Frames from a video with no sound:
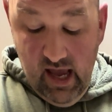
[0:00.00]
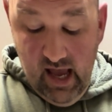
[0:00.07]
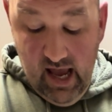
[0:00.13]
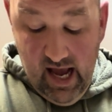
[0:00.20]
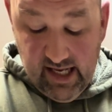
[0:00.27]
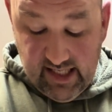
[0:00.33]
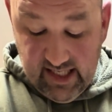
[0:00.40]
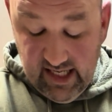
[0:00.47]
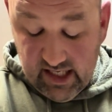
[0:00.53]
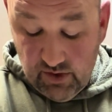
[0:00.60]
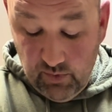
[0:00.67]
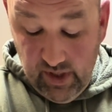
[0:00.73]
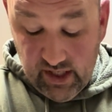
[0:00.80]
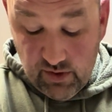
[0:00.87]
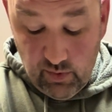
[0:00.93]
at 6
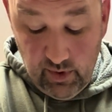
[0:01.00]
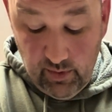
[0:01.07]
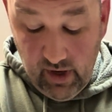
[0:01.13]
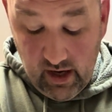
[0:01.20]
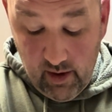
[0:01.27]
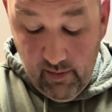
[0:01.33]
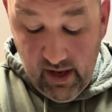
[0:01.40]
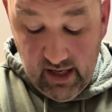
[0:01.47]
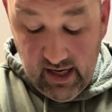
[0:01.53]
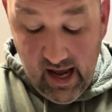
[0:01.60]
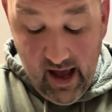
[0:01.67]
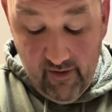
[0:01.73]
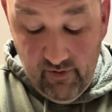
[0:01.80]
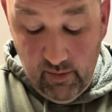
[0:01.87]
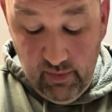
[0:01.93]
weeks, we recommend to
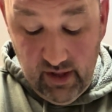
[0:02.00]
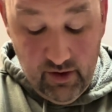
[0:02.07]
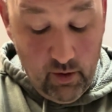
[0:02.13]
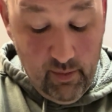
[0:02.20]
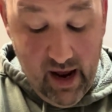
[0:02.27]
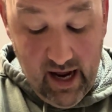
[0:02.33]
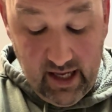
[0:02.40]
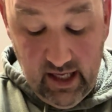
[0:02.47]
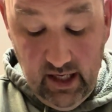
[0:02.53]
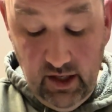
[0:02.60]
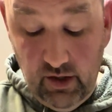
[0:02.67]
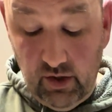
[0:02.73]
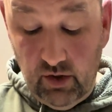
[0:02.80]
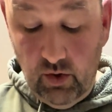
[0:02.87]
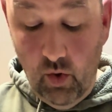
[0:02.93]
have him either back
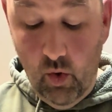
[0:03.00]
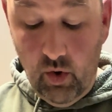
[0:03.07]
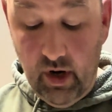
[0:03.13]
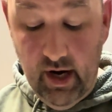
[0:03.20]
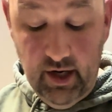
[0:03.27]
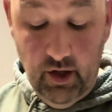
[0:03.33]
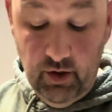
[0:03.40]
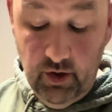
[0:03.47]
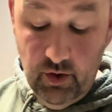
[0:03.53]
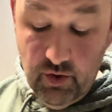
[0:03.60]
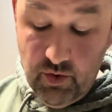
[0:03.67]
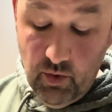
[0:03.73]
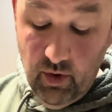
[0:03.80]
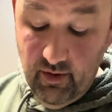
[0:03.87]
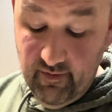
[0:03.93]
here or at your
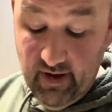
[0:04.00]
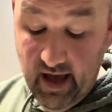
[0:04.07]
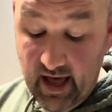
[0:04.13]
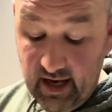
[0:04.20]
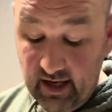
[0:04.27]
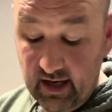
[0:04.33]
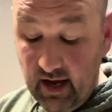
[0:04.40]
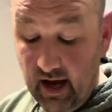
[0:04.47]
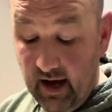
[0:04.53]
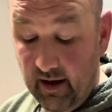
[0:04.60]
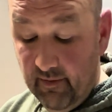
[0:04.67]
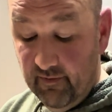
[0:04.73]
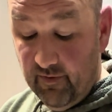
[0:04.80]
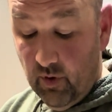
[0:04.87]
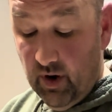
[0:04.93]
usual vet
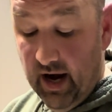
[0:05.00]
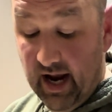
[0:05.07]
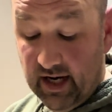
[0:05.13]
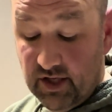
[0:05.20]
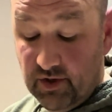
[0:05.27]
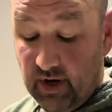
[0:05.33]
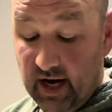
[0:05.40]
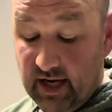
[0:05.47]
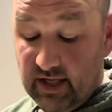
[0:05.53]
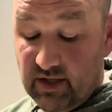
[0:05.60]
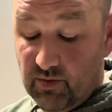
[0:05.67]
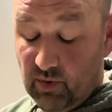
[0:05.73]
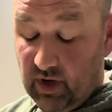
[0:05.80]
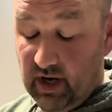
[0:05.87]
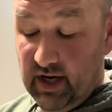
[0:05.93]
for x-rays.
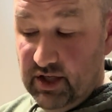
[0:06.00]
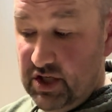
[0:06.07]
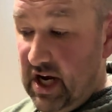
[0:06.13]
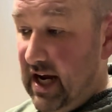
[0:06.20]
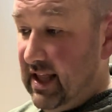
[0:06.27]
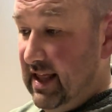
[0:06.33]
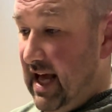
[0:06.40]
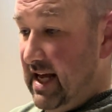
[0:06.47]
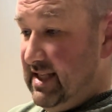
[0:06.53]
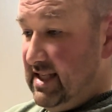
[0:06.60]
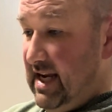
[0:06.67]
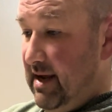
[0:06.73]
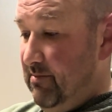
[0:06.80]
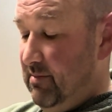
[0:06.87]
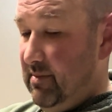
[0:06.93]
We're gonna check that
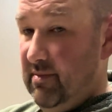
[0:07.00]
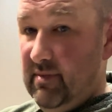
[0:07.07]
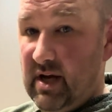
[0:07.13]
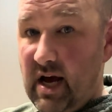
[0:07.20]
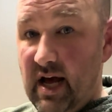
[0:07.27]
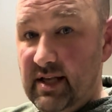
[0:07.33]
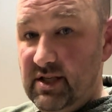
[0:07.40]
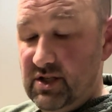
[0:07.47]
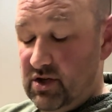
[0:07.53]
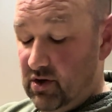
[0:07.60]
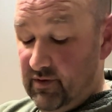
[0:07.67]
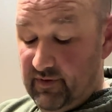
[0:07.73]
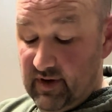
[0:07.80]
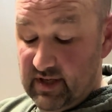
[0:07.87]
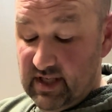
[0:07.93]
same cut
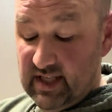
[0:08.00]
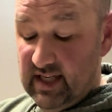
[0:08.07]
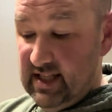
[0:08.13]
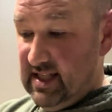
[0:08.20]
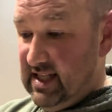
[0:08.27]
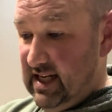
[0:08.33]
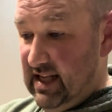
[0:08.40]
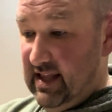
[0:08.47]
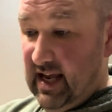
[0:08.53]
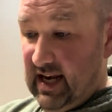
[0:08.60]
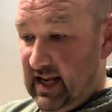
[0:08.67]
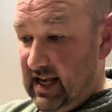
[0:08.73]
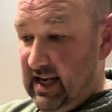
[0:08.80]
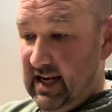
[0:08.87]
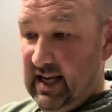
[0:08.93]
surface and see that
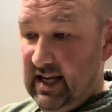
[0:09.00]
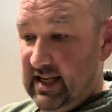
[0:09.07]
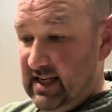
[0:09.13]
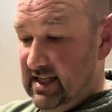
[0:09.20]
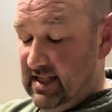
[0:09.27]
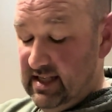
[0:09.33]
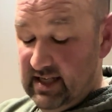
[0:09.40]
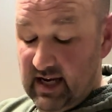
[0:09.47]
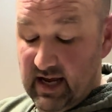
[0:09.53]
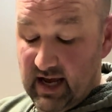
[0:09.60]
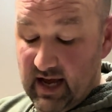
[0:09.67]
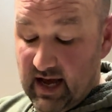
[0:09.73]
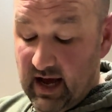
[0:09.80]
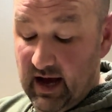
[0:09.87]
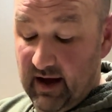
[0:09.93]
it is
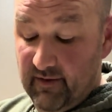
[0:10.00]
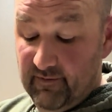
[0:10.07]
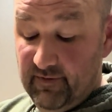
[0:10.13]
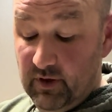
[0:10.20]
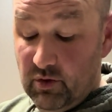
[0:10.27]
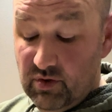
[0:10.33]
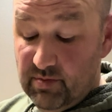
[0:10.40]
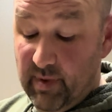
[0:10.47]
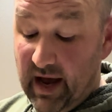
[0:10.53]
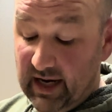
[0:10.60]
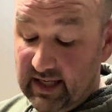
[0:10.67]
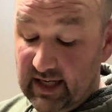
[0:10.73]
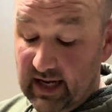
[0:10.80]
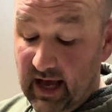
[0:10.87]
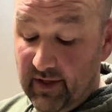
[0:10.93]
fused back
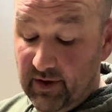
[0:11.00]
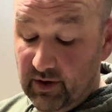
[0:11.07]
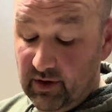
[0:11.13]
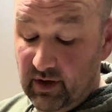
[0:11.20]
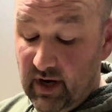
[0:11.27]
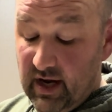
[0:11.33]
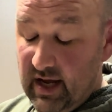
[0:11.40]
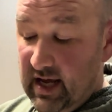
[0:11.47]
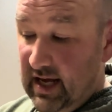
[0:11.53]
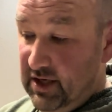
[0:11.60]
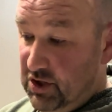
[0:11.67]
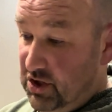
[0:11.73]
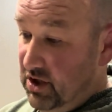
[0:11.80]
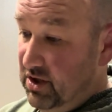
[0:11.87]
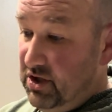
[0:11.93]
together. It
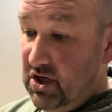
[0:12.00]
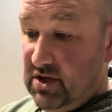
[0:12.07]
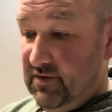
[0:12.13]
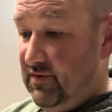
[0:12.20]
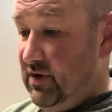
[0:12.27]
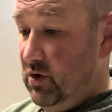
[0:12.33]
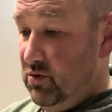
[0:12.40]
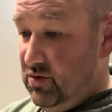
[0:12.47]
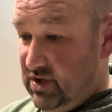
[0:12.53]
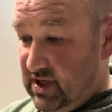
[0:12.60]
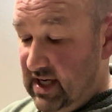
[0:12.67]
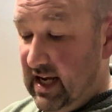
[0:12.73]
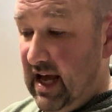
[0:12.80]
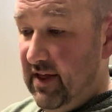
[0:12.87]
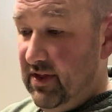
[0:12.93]
should just fuse
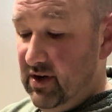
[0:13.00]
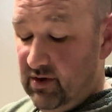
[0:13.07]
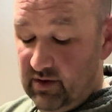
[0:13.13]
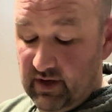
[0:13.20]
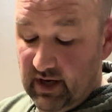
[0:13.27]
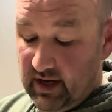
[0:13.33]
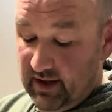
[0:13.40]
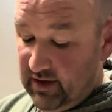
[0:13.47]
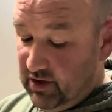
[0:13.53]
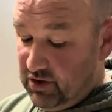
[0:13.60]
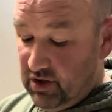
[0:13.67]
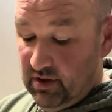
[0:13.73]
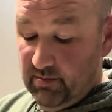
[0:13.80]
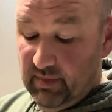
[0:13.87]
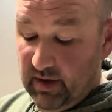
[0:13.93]
together. There
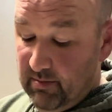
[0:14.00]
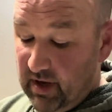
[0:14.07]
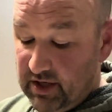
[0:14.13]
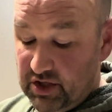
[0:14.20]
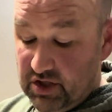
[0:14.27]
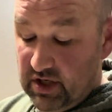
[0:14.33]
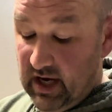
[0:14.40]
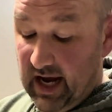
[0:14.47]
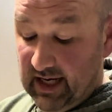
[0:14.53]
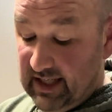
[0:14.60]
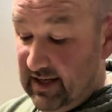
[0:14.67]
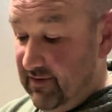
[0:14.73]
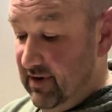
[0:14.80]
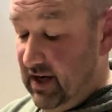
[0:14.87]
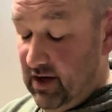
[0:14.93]
shouldn't be much
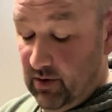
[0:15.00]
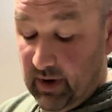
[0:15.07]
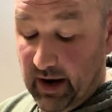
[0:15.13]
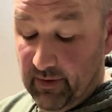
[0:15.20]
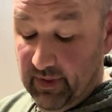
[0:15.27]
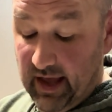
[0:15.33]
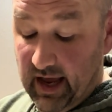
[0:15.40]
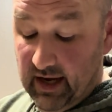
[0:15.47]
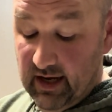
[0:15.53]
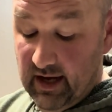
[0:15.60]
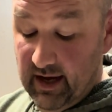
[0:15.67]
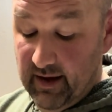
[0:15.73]
activity around that